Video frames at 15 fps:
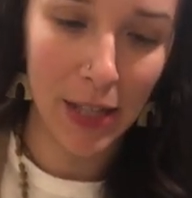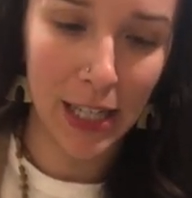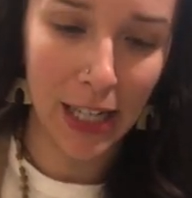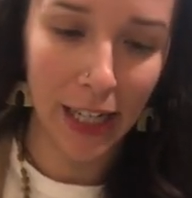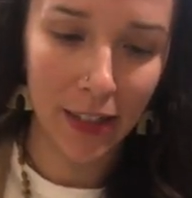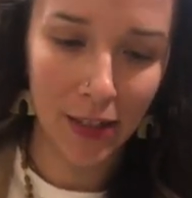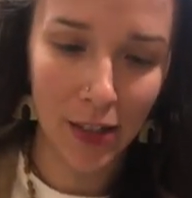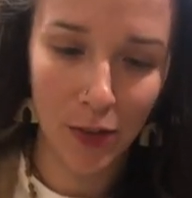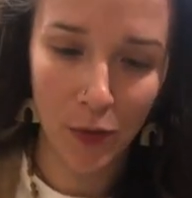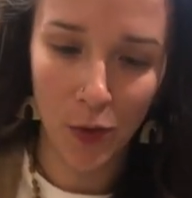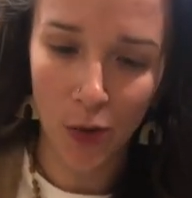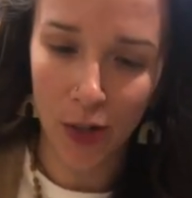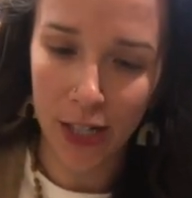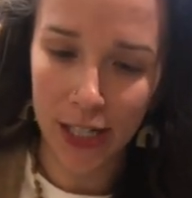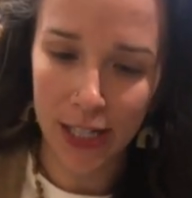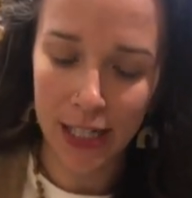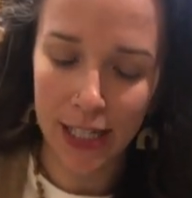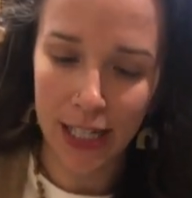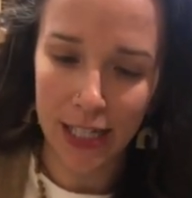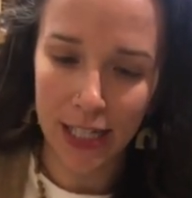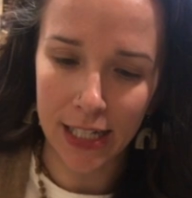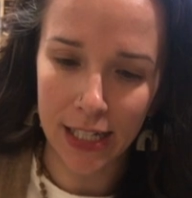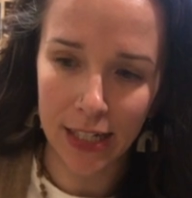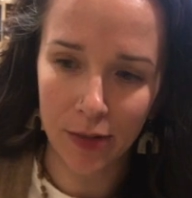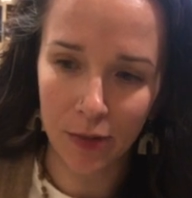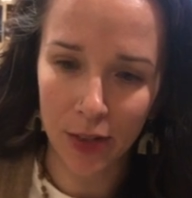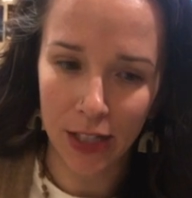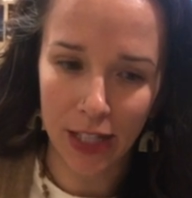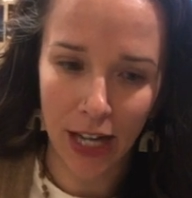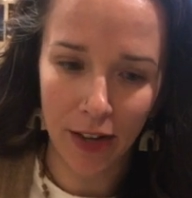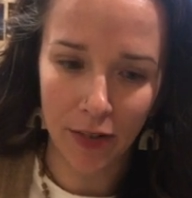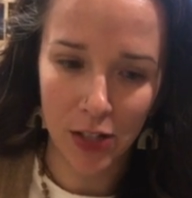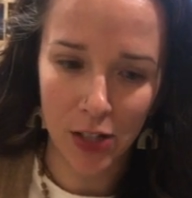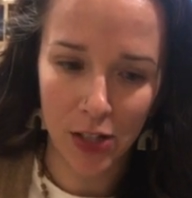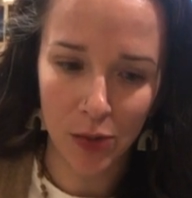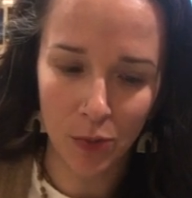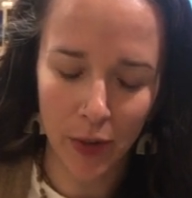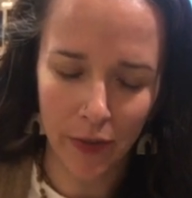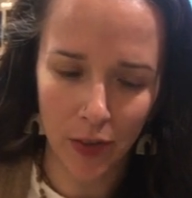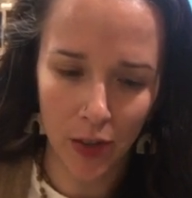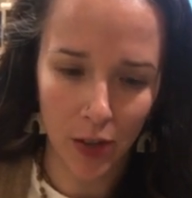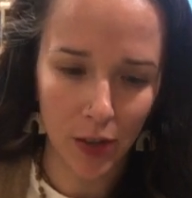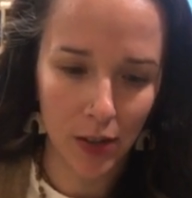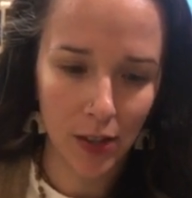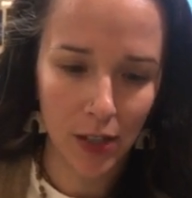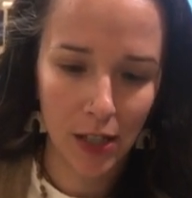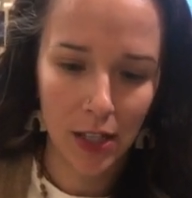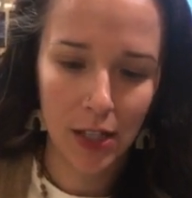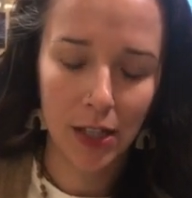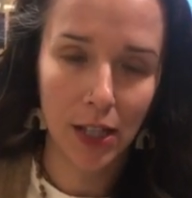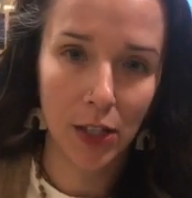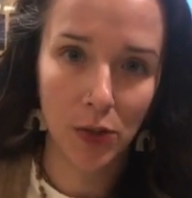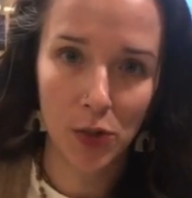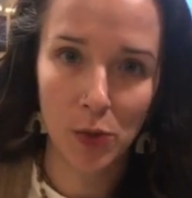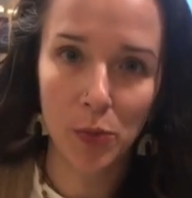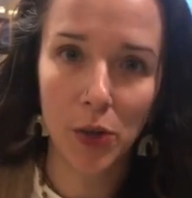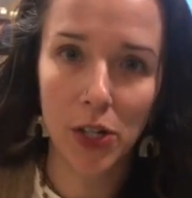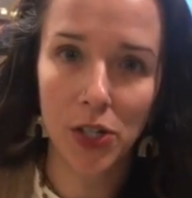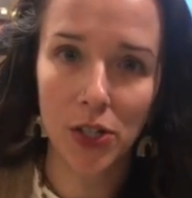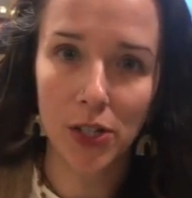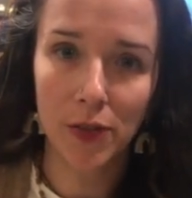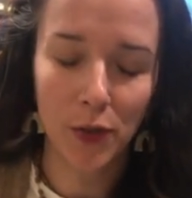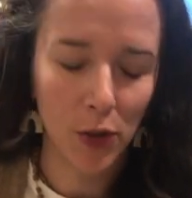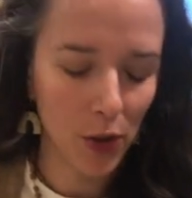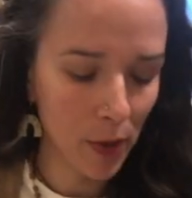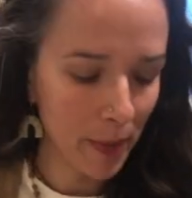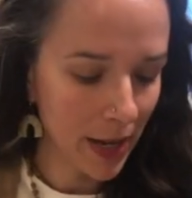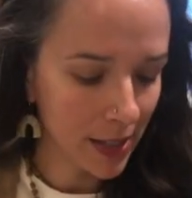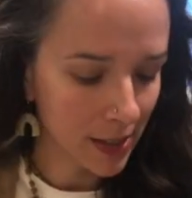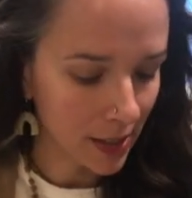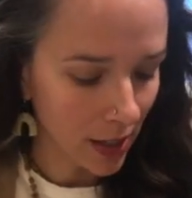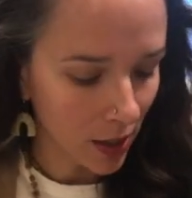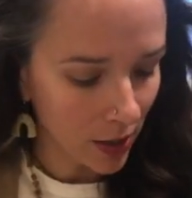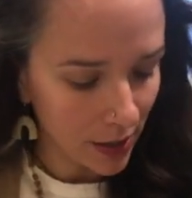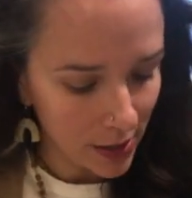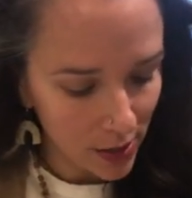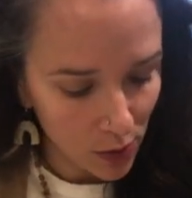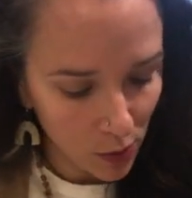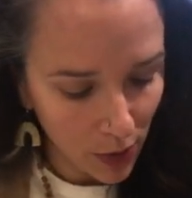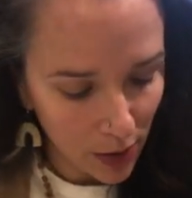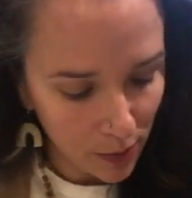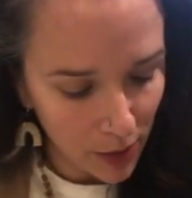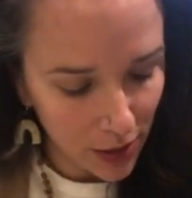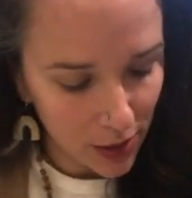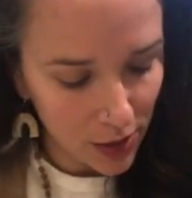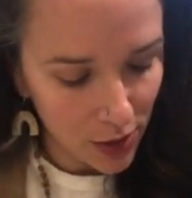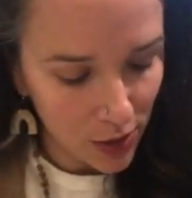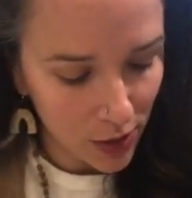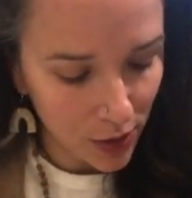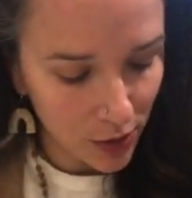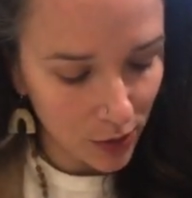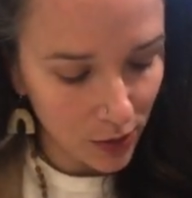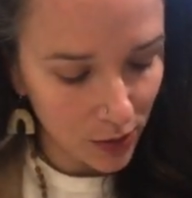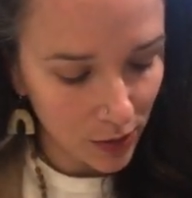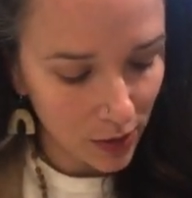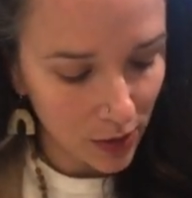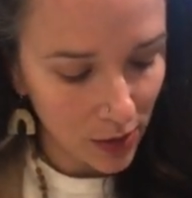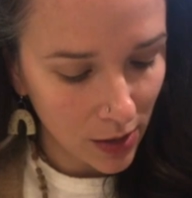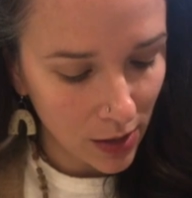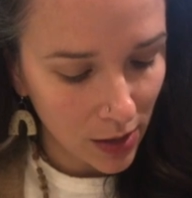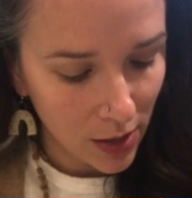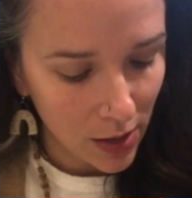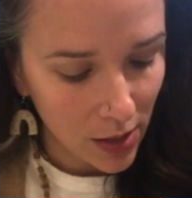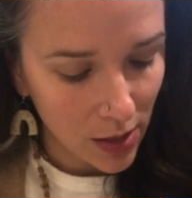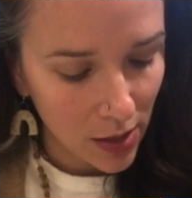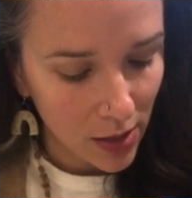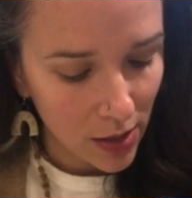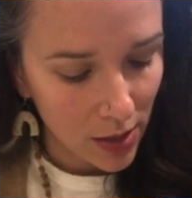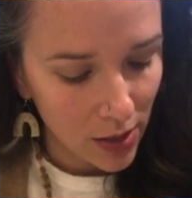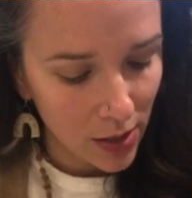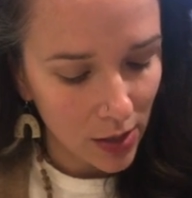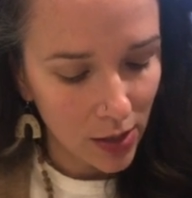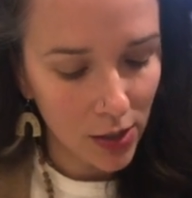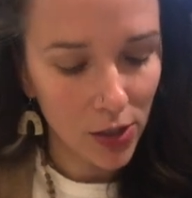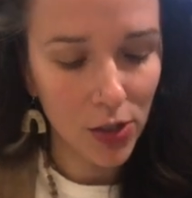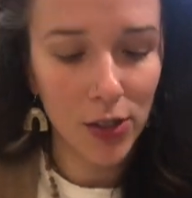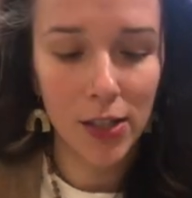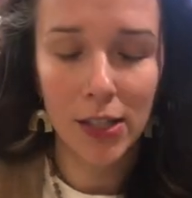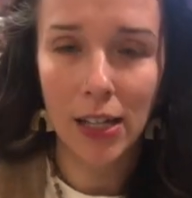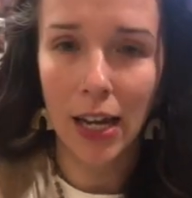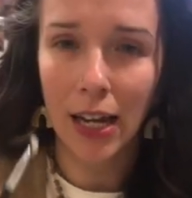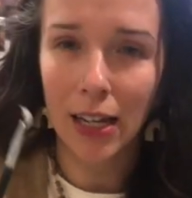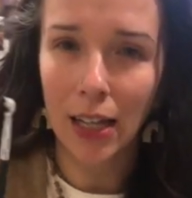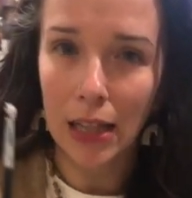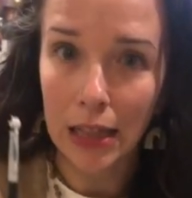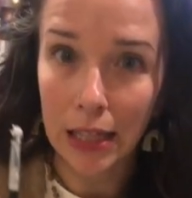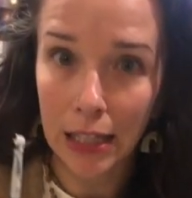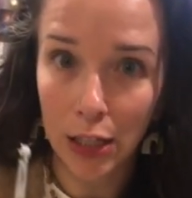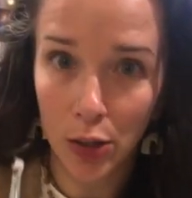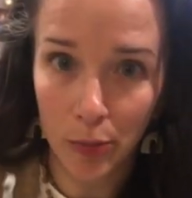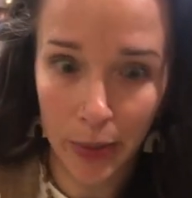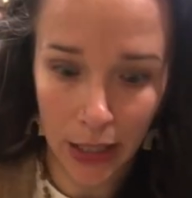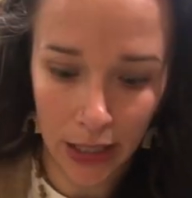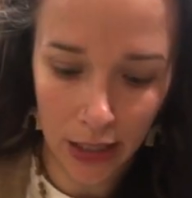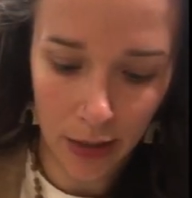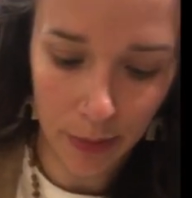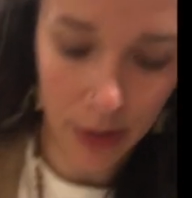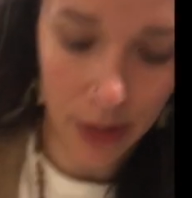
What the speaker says: in the 1940s, they didn't really have a swivel. They used brushes for their mascara. So what I'm gonna do is just add a little bit. I'm